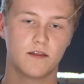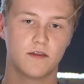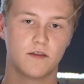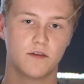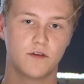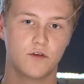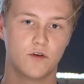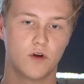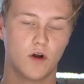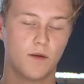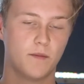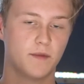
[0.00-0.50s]

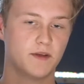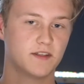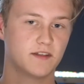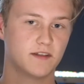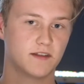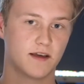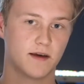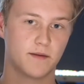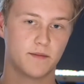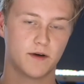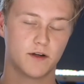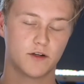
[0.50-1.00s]
You're not missing
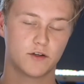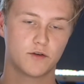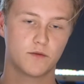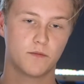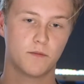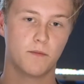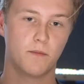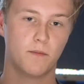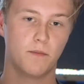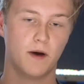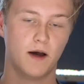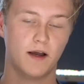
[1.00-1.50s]
that much,
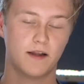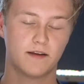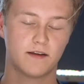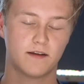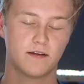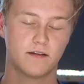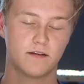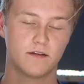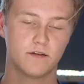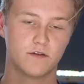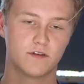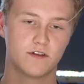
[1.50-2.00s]
but
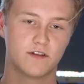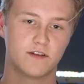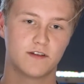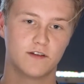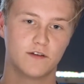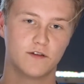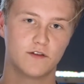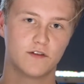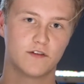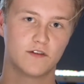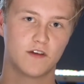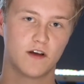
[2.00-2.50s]
there's
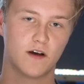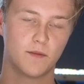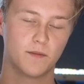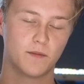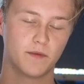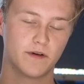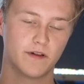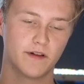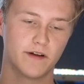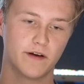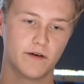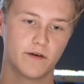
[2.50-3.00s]
still
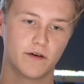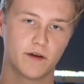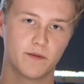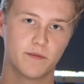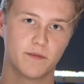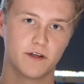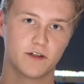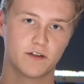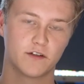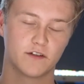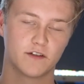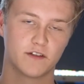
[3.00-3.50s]
some glaring
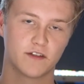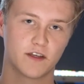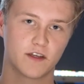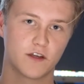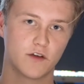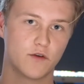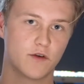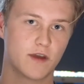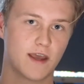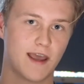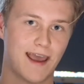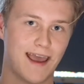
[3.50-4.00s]
omissions, like
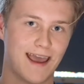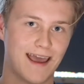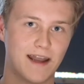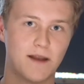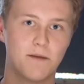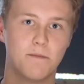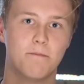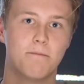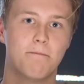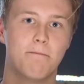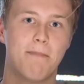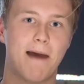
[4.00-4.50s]
you can't
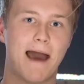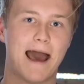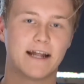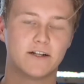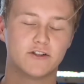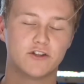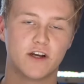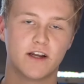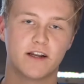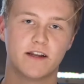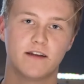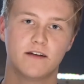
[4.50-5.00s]

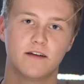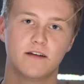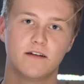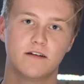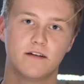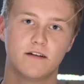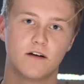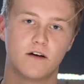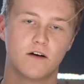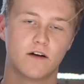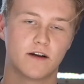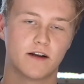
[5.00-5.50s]
batch edit
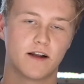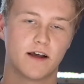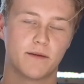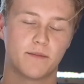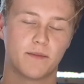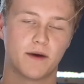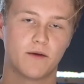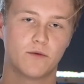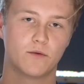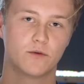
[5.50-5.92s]
on an iPad,